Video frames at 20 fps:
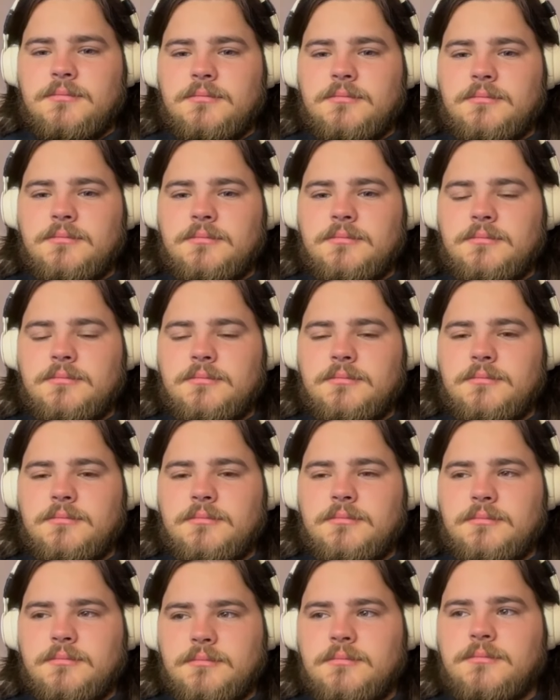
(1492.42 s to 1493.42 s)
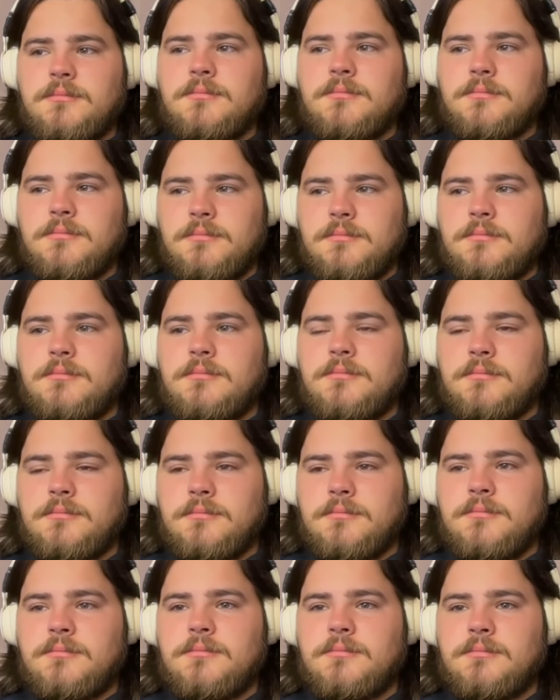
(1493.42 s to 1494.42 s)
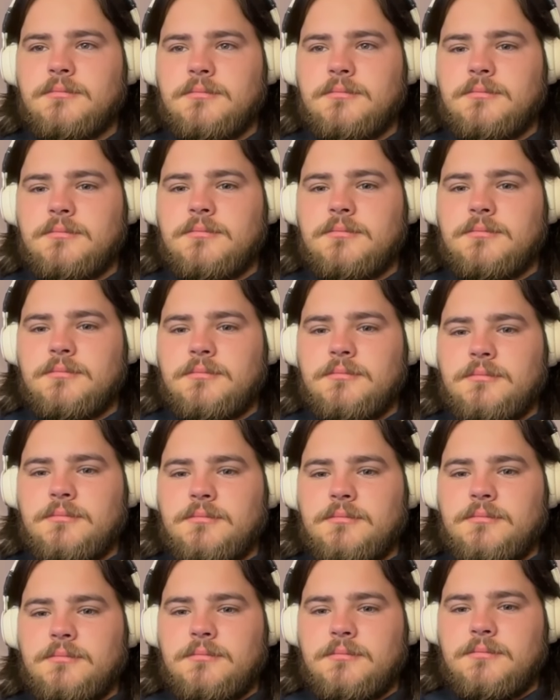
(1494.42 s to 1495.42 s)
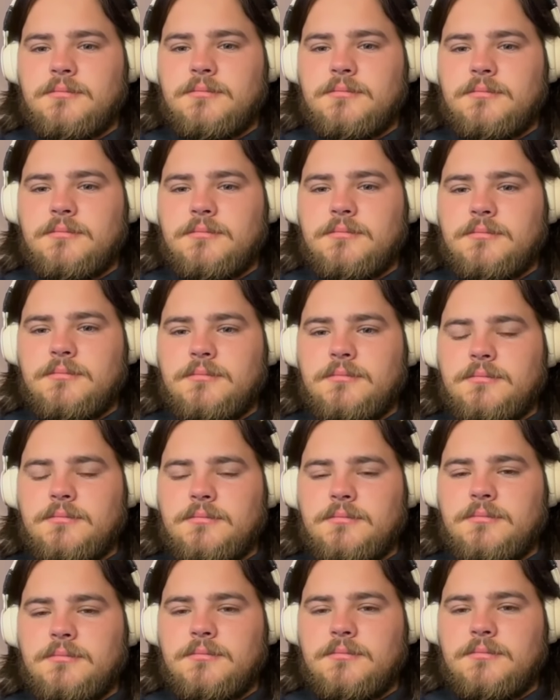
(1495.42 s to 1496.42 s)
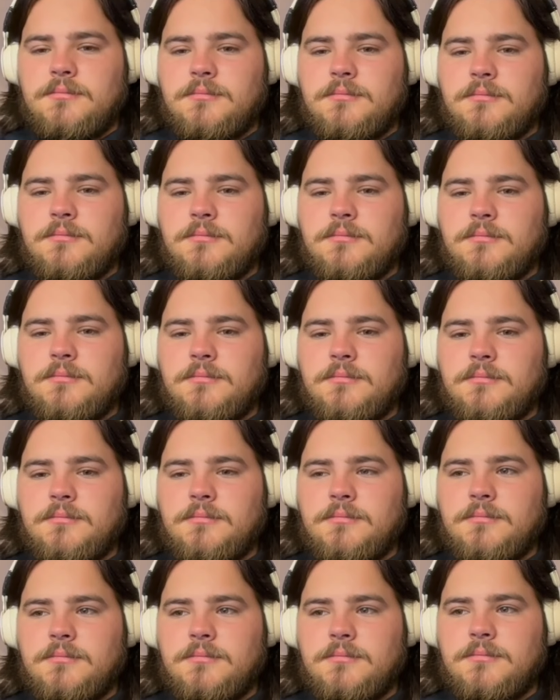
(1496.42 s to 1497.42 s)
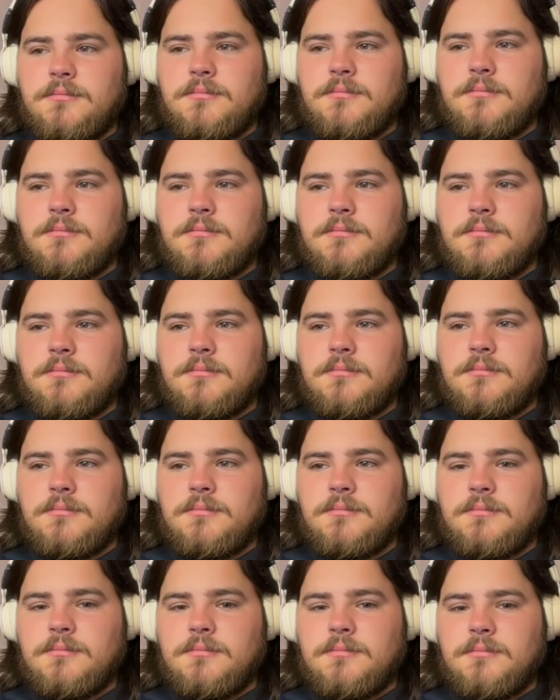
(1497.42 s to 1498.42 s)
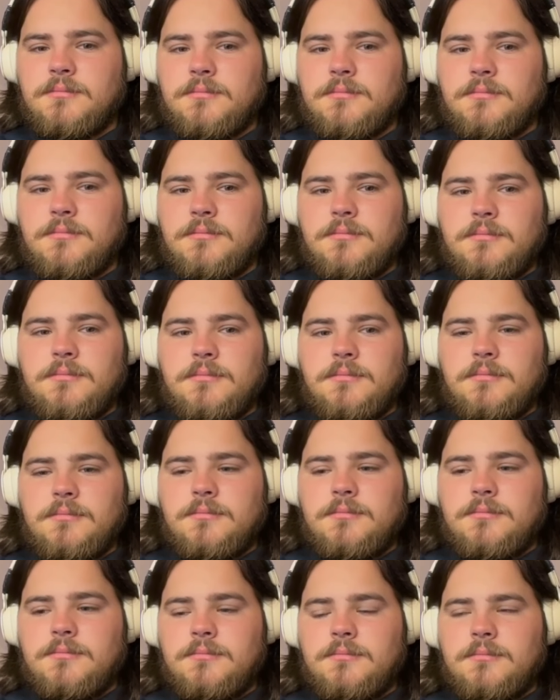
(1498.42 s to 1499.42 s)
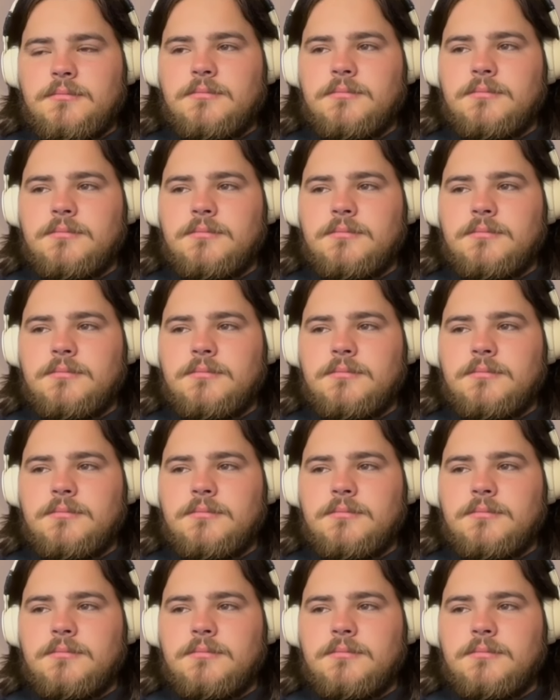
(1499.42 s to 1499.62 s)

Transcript: The person shown says nothing.